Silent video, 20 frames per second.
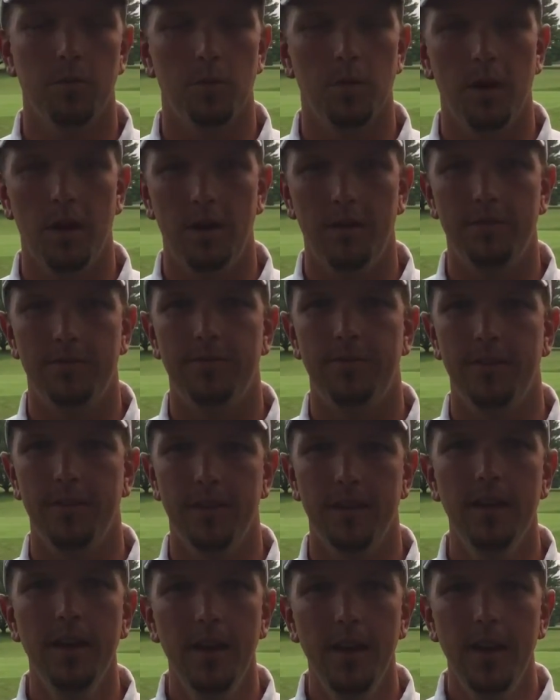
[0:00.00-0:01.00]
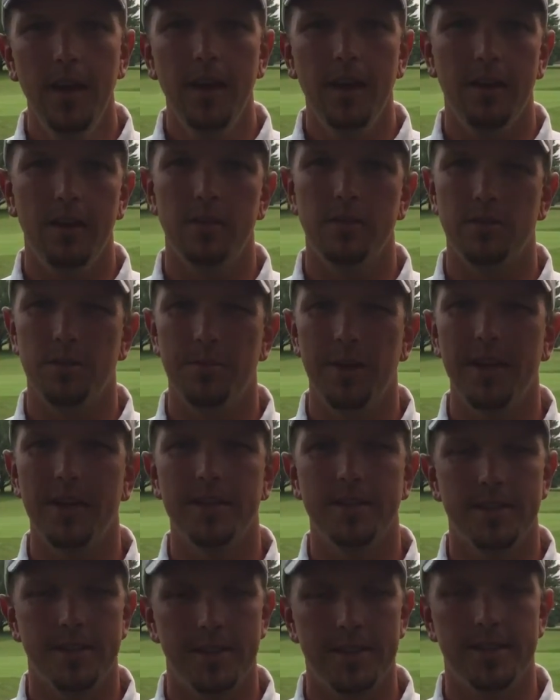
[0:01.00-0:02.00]
rough, and some
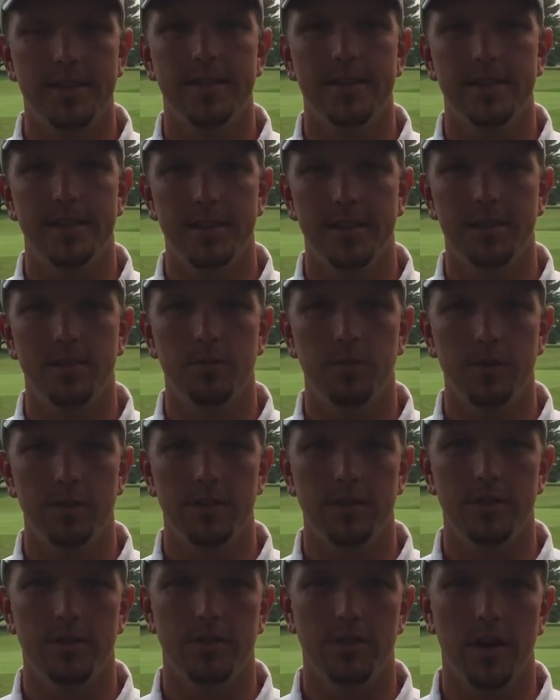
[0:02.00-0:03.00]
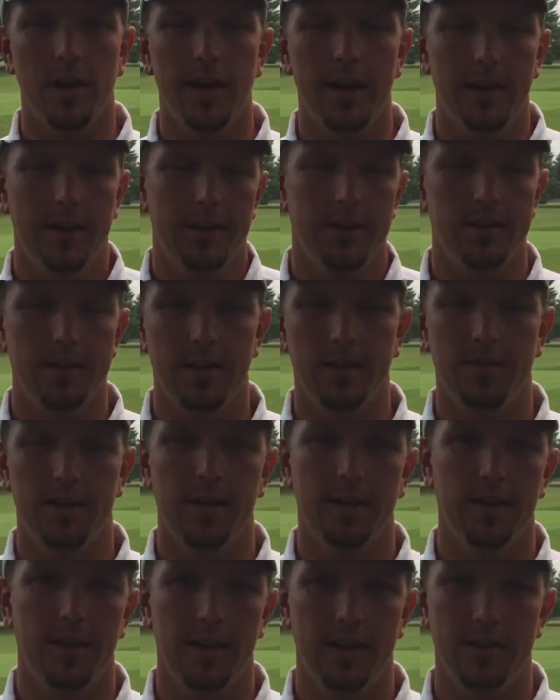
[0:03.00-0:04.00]
inconsistencies with the strike and stuff
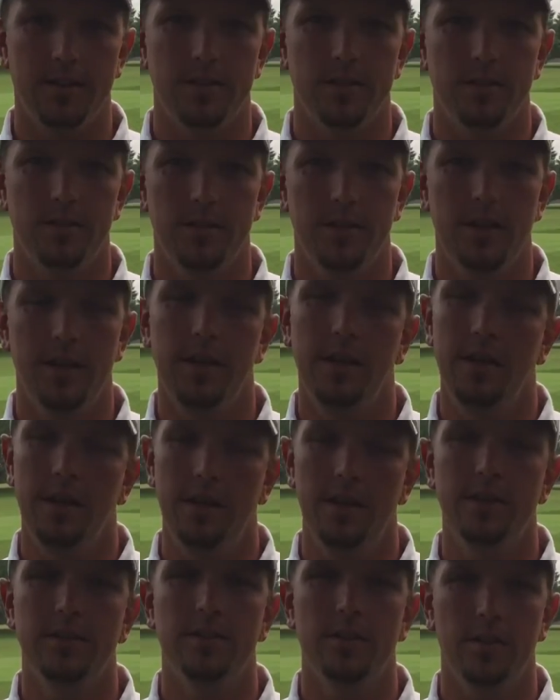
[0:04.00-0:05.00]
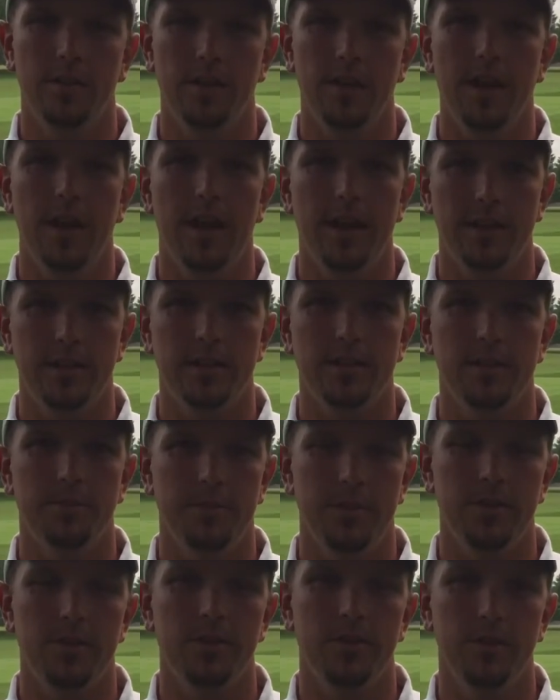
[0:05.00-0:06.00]
like that. So it certainly adds
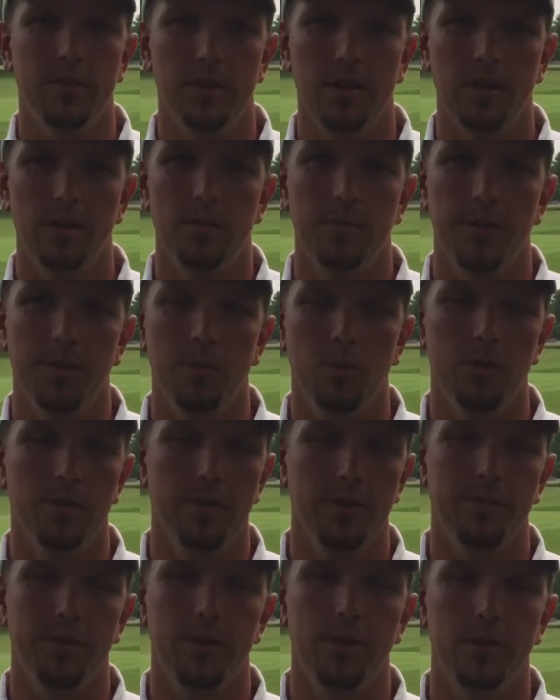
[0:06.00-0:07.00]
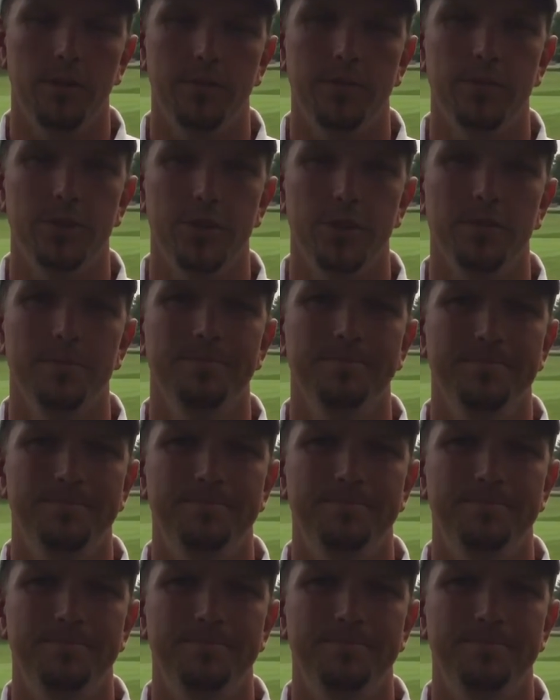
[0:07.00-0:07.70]
something to it, a little bit more difficult for sure.